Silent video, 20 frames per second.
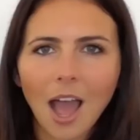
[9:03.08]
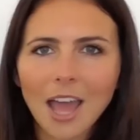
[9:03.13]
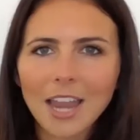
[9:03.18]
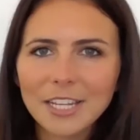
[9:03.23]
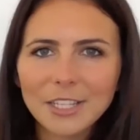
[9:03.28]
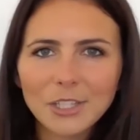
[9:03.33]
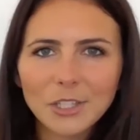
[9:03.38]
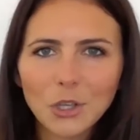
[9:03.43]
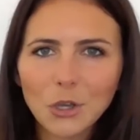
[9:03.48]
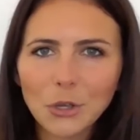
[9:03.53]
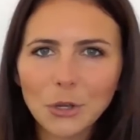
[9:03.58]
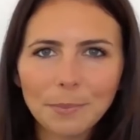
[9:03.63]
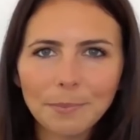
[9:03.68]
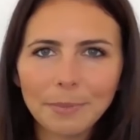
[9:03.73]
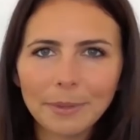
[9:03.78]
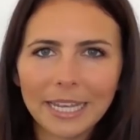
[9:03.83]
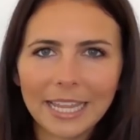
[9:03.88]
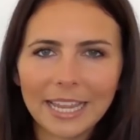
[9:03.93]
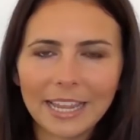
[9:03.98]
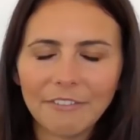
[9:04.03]
I just couldn't
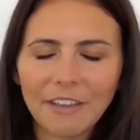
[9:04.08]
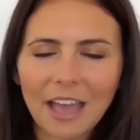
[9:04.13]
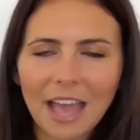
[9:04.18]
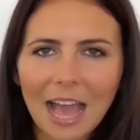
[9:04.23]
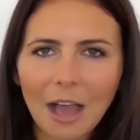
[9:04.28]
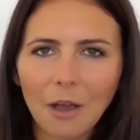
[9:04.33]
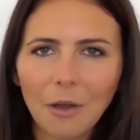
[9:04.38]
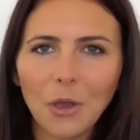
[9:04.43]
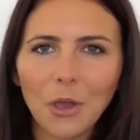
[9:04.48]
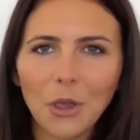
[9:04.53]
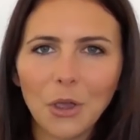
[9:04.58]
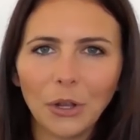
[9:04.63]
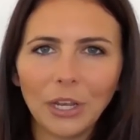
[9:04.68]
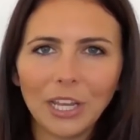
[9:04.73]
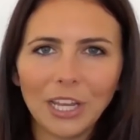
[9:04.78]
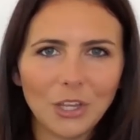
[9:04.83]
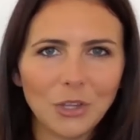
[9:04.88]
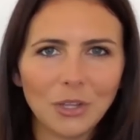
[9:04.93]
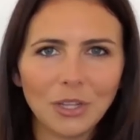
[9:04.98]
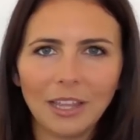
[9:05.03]
believe how
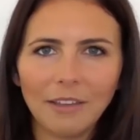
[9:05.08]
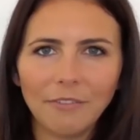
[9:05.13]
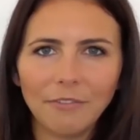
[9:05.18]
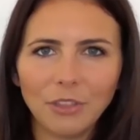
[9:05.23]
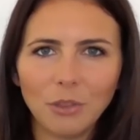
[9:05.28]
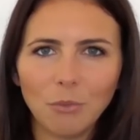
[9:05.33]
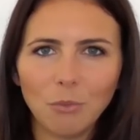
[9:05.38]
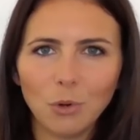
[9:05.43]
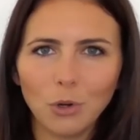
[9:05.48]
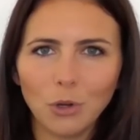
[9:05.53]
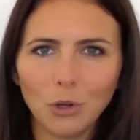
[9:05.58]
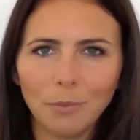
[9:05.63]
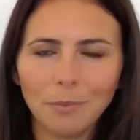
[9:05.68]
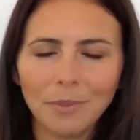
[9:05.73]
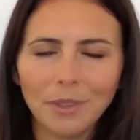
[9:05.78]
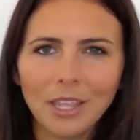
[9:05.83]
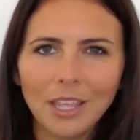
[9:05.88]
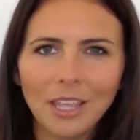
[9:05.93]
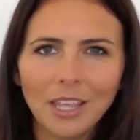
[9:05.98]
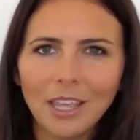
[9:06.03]
early you left the
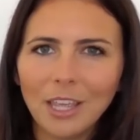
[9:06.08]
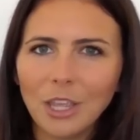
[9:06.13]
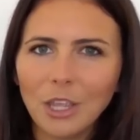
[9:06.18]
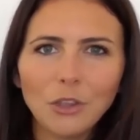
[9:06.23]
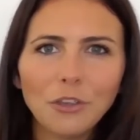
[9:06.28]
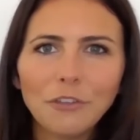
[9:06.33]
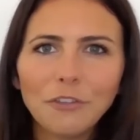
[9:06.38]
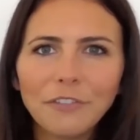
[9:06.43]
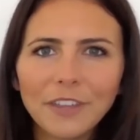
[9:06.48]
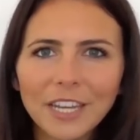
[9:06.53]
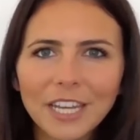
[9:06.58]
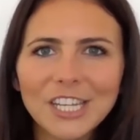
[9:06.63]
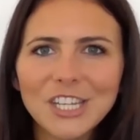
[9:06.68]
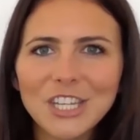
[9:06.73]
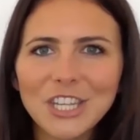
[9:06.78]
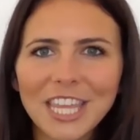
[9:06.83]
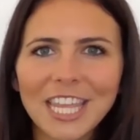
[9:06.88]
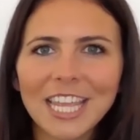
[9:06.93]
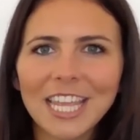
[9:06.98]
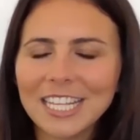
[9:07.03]
room. You
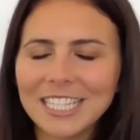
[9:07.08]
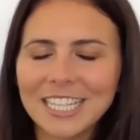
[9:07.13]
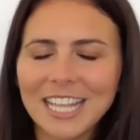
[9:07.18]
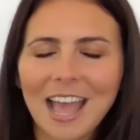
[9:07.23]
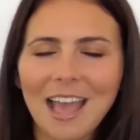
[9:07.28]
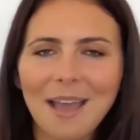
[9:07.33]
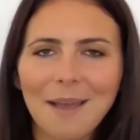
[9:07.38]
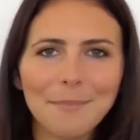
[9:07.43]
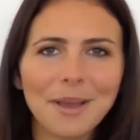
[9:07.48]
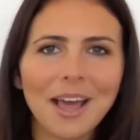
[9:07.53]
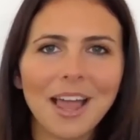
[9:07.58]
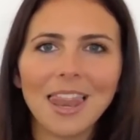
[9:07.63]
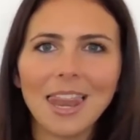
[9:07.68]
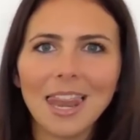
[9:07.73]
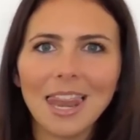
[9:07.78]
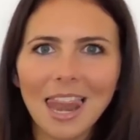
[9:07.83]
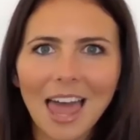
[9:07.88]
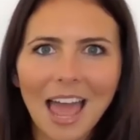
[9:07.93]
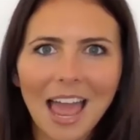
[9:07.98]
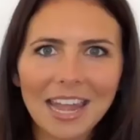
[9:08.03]
finished the exam
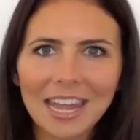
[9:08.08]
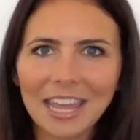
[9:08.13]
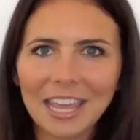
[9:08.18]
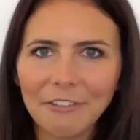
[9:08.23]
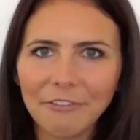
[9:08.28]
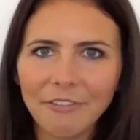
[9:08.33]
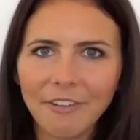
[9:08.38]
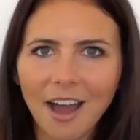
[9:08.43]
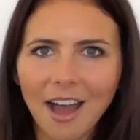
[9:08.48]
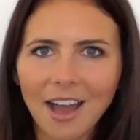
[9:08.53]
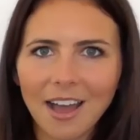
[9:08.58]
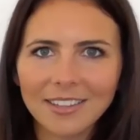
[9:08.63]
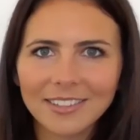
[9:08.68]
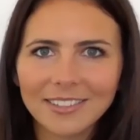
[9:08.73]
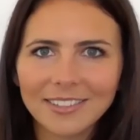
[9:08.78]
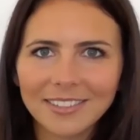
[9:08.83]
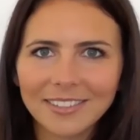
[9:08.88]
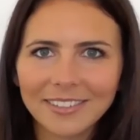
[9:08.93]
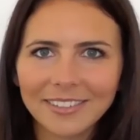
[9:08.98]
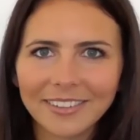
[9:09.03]
lightning
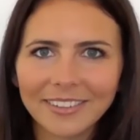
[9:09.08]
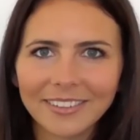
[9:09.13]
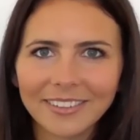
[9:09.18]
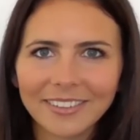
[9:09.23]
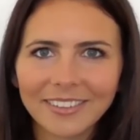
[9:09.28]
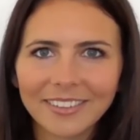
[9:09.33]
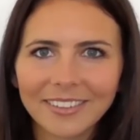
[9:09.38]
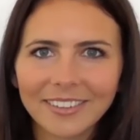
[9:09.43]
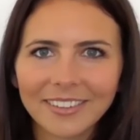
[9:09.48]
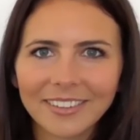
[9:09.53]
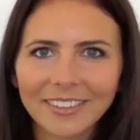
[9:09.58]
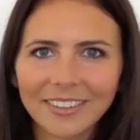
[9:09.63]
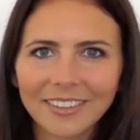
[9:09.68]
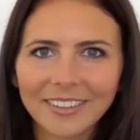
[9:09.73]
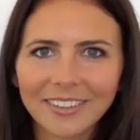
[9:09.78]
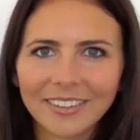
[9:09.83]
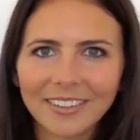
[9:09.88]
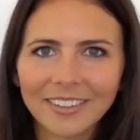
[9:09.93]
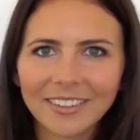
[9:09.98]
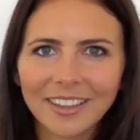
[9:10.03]
fast.
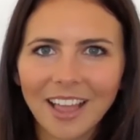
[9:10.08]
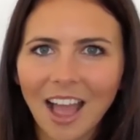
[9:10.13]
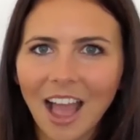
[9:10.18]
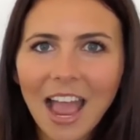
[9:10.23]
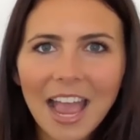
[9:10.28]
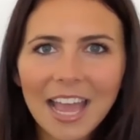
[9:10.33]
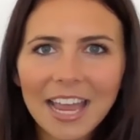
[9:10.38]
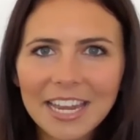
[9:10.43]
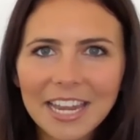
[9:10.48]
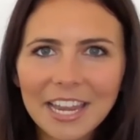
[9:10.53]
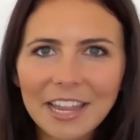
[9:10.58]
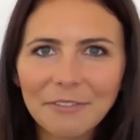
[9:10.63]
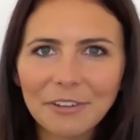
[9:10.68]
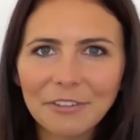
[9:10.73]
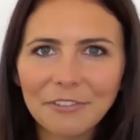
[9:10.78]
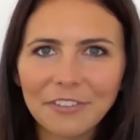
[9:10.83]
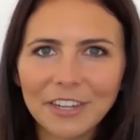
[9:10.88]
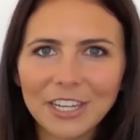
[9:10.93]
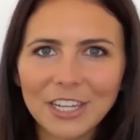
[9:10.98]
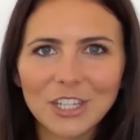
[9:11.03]
I hadn't
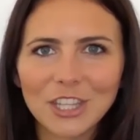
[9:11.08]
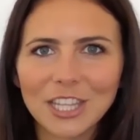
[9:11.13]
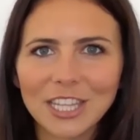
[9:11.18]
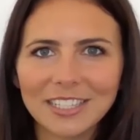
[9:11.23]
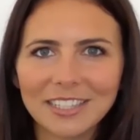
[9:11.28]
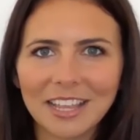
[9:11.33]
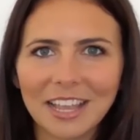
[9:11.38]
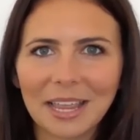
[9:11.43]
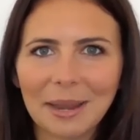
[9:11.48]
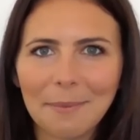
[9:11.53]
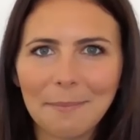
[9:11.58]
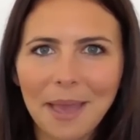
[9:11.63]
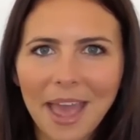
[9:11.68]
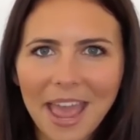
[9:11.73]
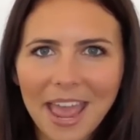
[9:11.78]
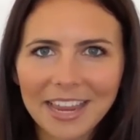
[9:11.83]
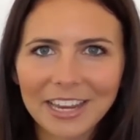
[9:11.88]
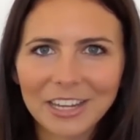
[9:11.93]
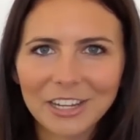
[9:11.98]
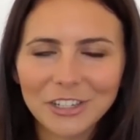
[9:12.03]
even finished the second
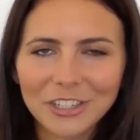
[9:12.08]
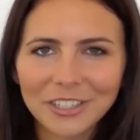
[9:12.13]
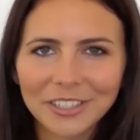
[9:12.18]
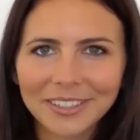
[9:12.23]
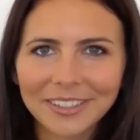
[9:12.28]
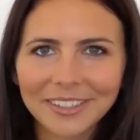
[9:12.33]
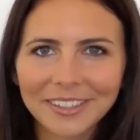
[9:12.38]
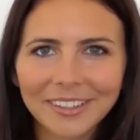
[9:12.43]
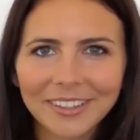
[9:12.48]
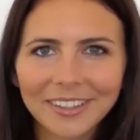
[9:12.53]
page."